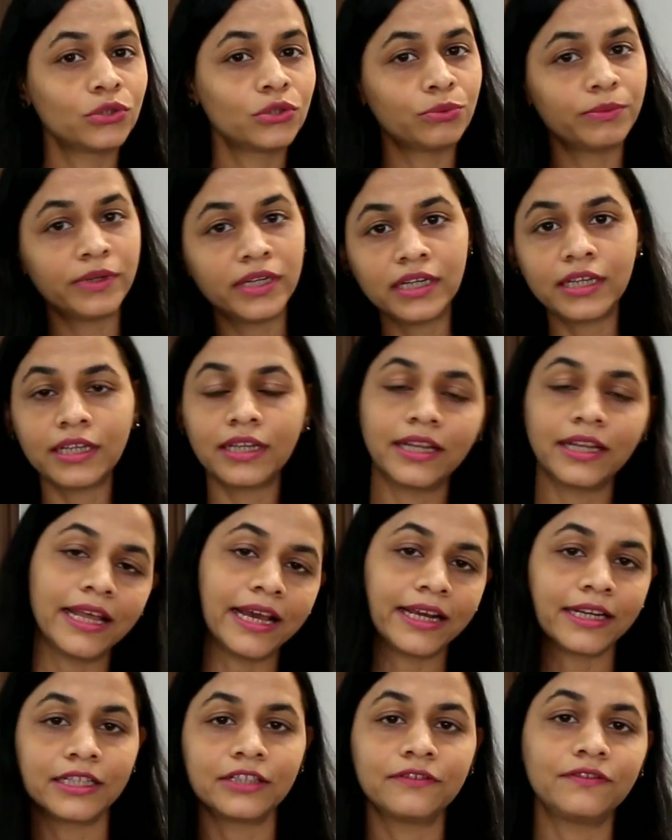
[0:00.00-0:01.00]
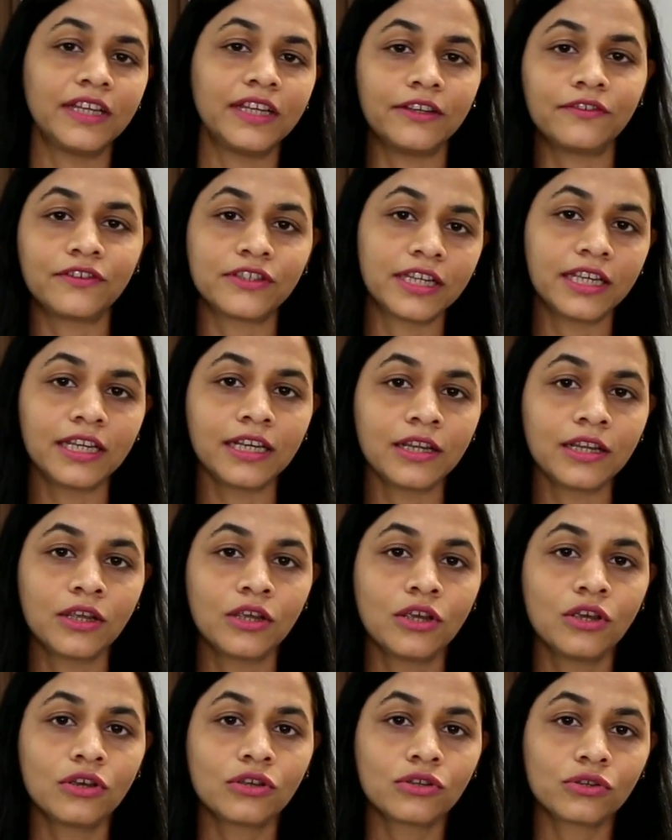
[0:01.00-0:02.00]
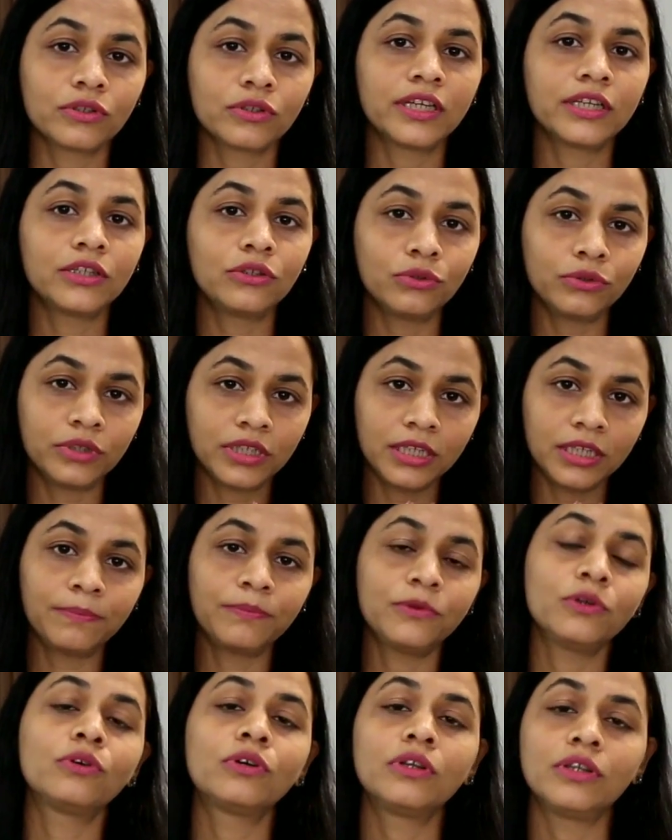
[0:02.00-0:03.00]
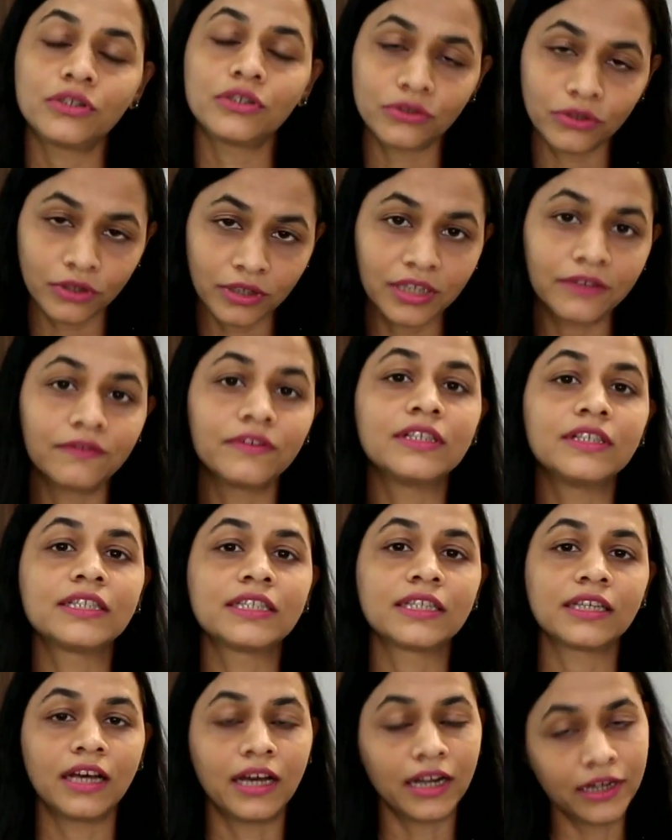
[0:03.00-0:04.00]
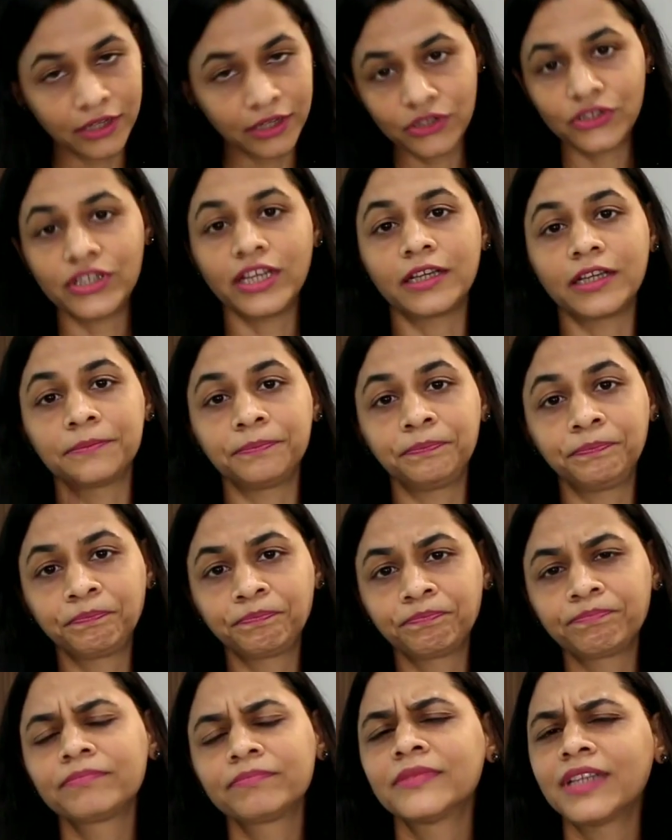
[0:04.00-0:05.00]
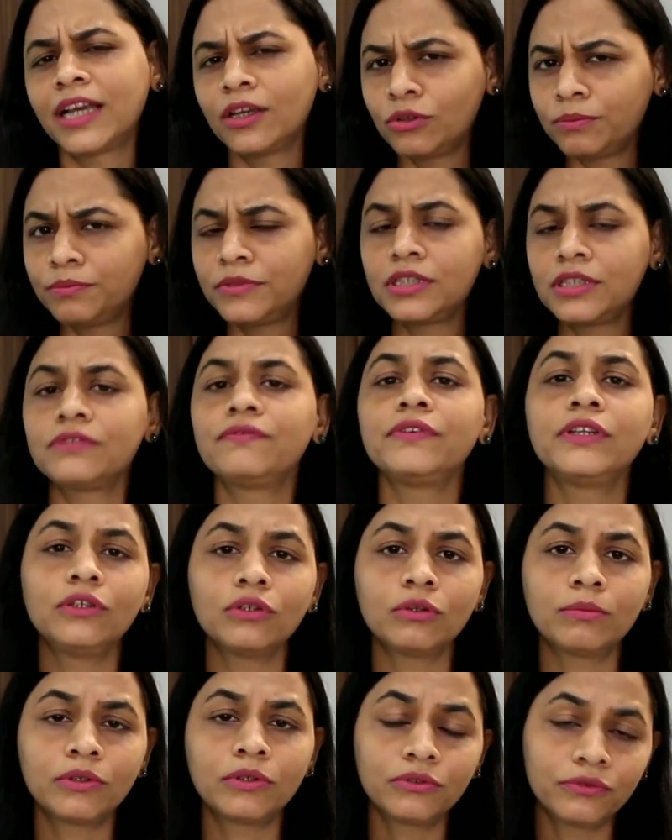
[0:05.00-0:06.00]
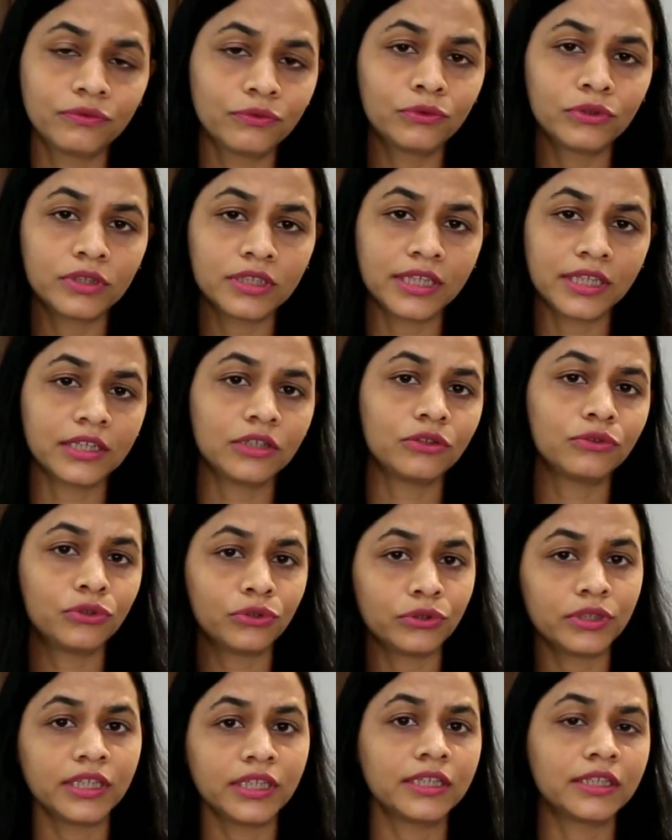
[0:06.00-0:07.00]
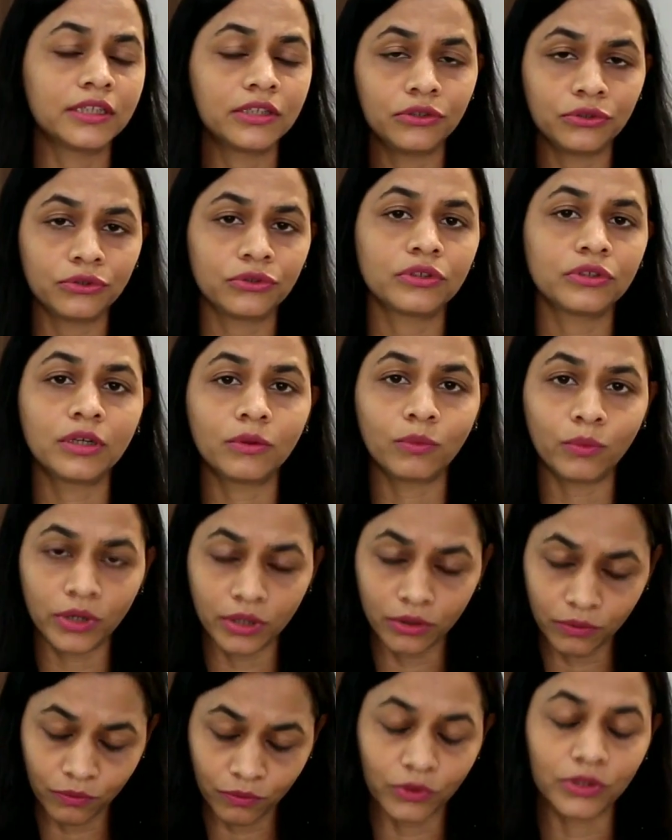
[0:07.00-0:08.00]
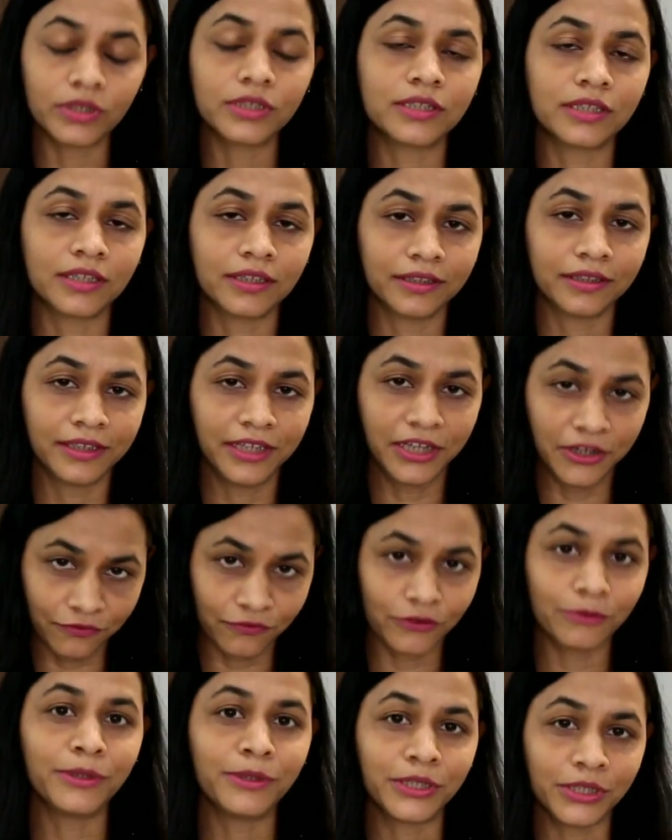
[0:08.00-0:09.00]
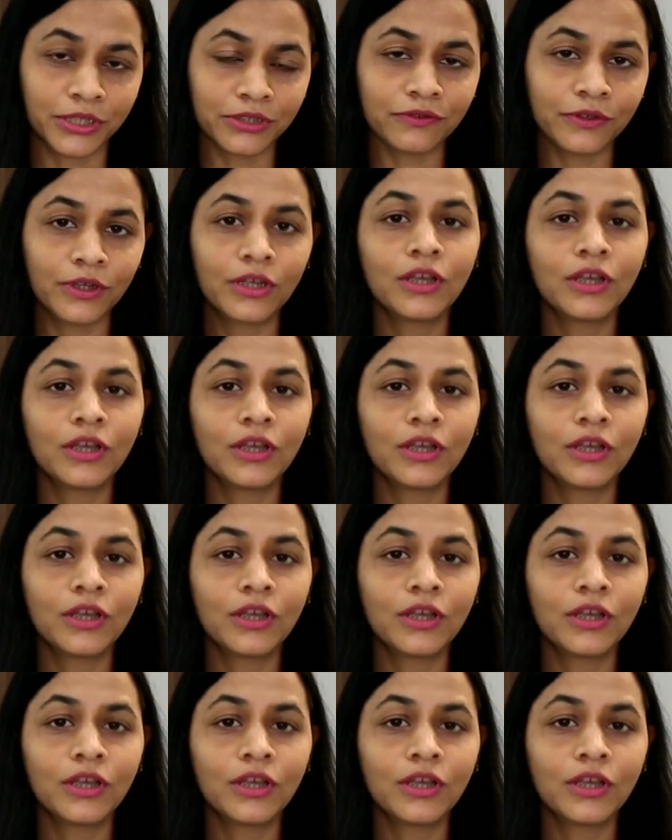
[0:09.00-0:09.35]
you maintain an active lifestyle so that you keep your cholesterol levels under check. I hope this video about foods that you should eat and you should avoid was informative.